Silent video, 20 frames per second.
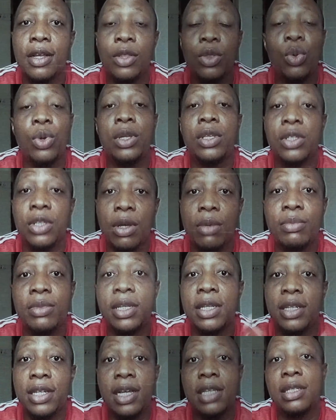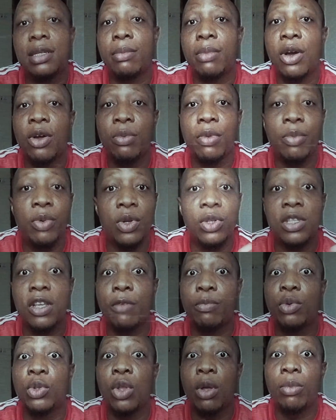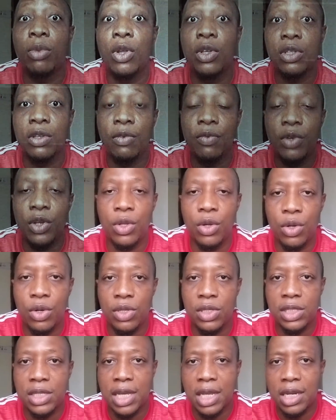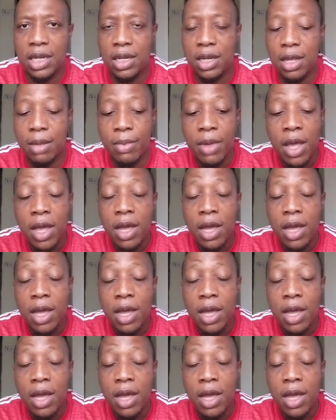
doing something yes about it, because I put up lots of video concerning them.